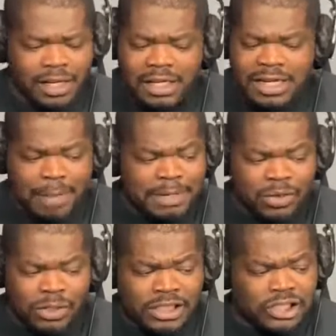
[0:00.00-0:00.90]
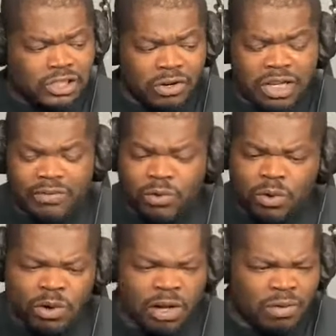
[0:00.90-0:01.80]
And I've been on this journey
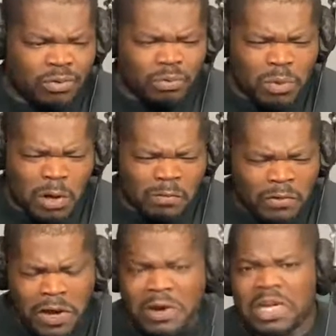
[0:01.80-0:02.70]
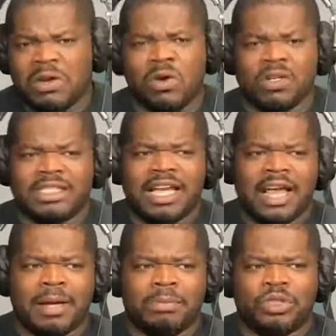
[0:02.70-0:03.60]
for a very long
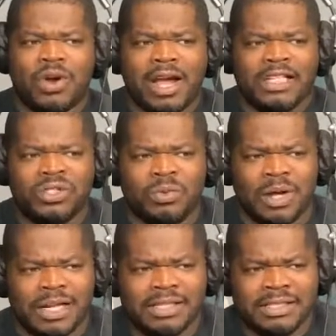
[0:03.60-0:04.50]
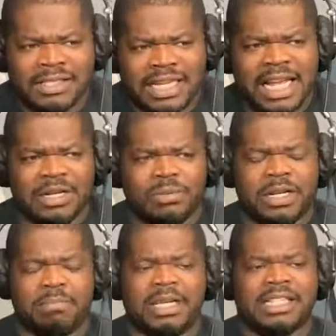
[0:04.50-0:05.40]
time trying to understand what
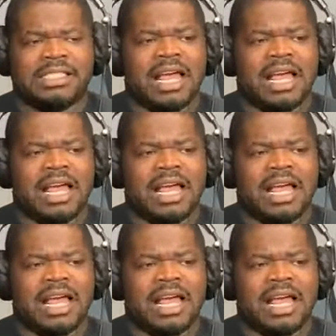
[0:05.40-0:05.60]
it means.